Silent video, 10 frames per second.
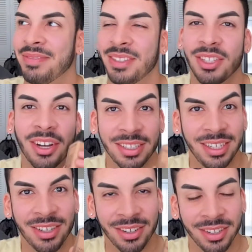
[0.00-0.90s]
Tante
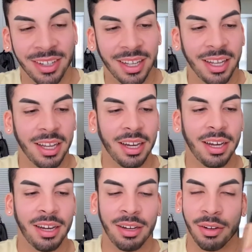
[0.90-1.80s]
Doll
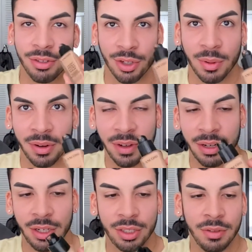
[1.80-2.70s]
Ultra Wear
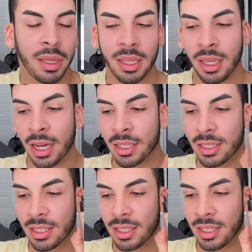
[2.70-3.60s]
Foundation.
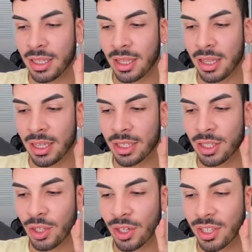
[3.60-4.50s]
Yes, this
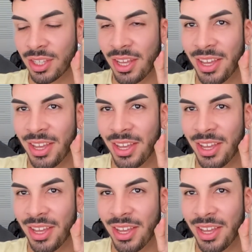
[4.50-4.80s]
looks